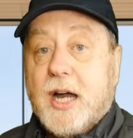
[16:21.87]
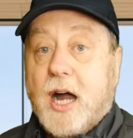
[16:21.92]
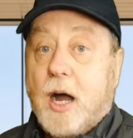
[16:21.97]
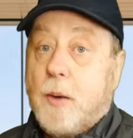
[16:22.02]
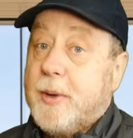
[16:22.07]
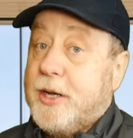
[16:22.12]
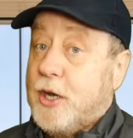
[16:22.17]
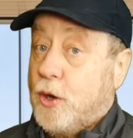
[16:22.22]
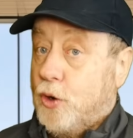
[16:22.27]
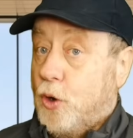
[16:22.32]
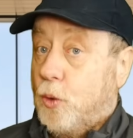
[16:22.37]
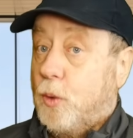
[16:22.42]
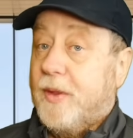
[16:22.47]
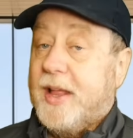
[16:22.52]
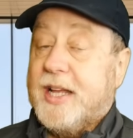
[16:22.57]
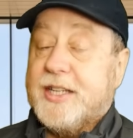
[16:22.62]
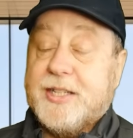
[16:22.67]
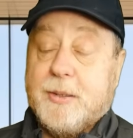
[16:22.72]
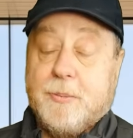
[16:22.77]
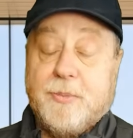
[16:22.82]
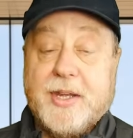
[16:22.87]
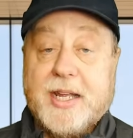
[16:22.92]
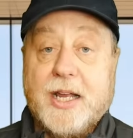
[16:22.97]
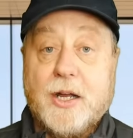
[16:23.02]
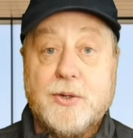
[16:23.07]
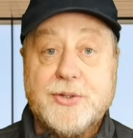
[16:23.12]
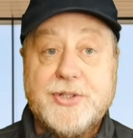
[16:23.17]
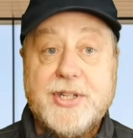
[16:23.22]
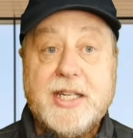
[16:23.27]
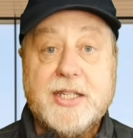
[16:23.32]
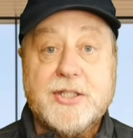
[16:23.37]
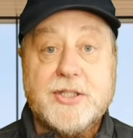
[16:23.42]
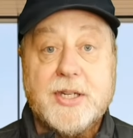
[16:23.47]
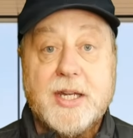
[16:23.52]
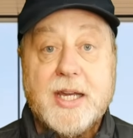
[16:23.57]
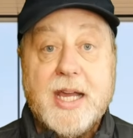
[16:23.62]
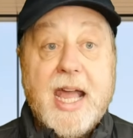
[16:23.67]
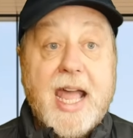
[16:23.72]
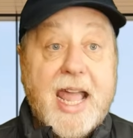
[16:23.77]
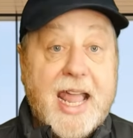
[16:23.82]
And we don't know what that something else is.
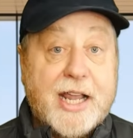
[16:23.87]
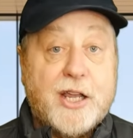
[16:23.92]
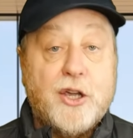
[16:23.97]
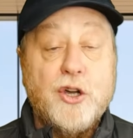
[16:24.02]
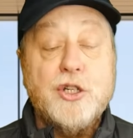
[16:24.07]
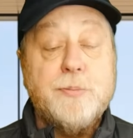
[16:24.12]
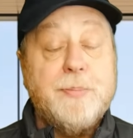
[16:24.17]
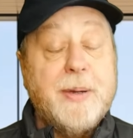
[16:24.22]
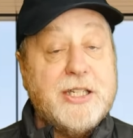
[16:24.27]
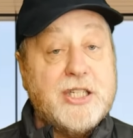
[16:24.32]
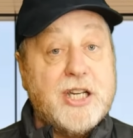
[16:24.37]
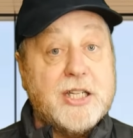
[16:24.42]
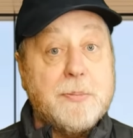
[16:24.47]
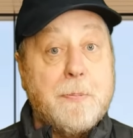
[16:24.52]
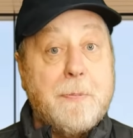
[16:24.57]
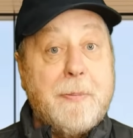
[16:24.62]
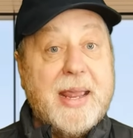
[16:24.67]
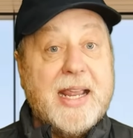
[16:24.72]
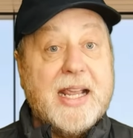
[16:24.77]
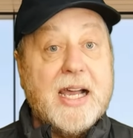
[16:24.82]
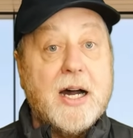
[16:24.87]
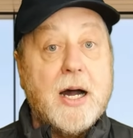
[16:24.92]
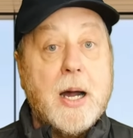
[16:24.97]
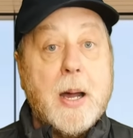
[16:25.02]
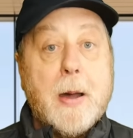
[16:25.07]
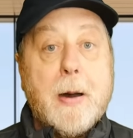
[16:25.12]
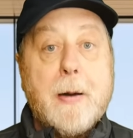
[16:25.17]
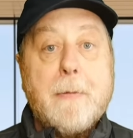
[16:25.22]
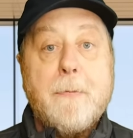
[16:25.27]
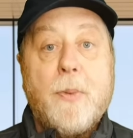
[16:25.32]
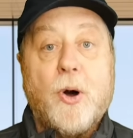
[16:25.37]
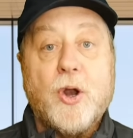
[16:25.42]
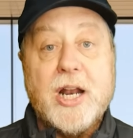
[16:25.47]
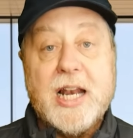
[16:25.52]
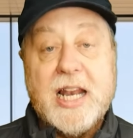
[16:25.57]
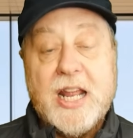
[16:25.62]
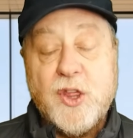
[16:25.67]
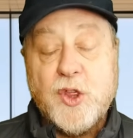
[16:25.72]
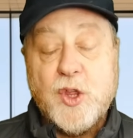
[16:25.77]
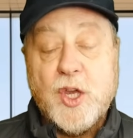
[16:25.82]
It could be just bigger
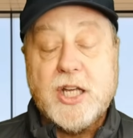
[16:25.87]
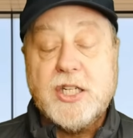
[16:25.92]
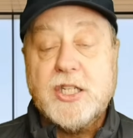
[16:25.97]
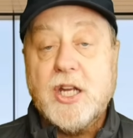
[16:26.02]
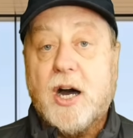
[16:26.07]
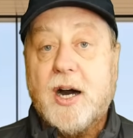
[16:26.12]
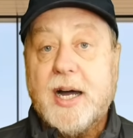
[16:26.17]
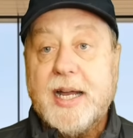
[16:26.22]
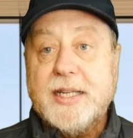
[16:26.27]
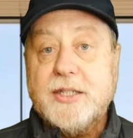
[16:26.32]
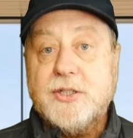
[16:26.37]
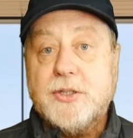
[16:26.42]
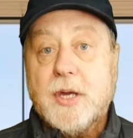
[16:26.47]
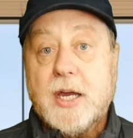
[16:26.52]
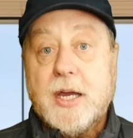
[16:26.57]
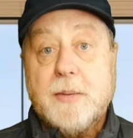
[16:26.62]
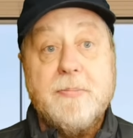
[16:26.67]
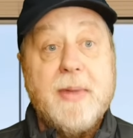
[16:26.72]
monolithic dies.